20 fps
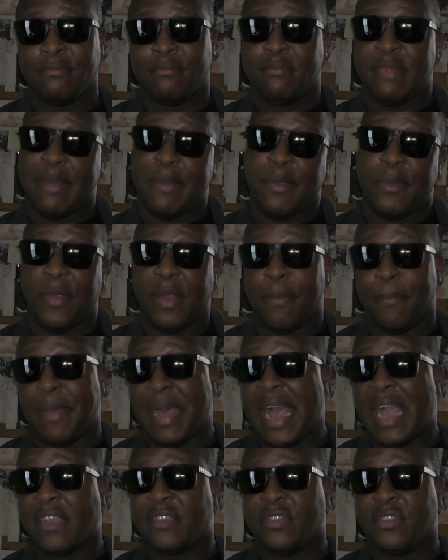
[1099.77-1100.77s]
Maybe wear
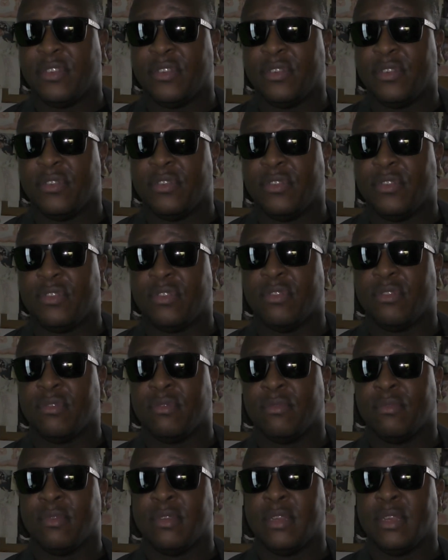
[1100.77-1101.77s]
boxers
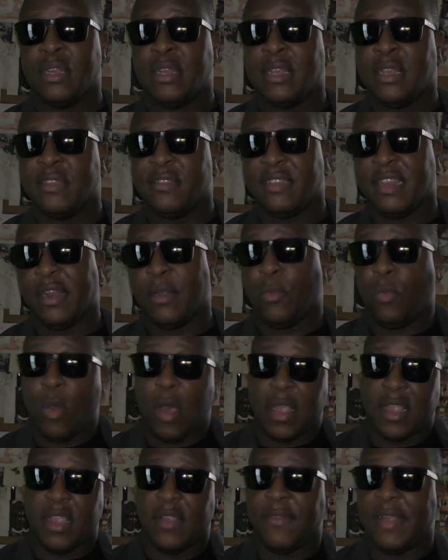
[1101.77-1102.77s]
instead of
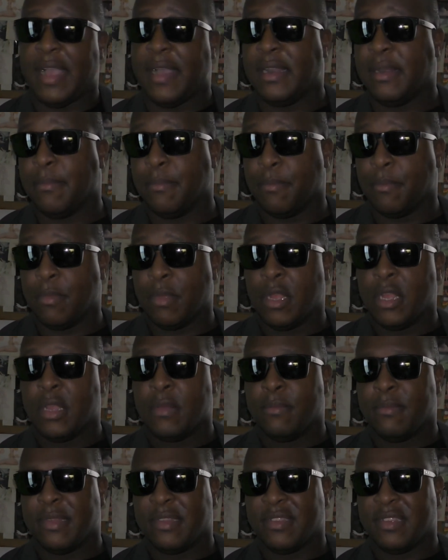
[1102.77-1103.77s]
walking around and
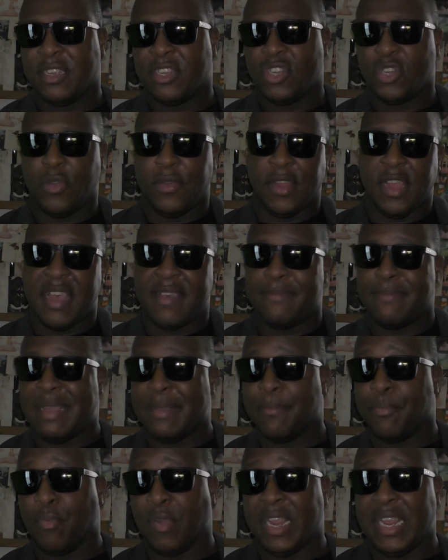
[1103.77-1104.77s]
instead of showing off my
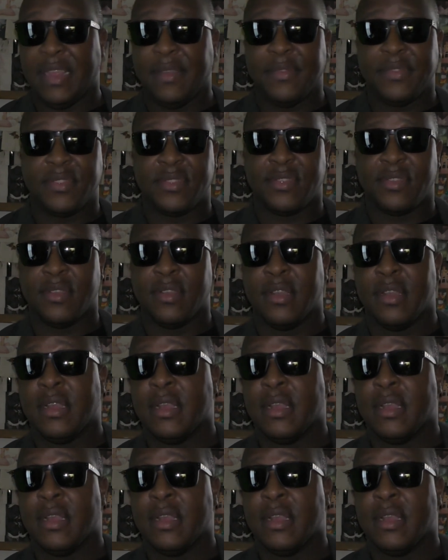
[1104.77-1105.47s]
briefs.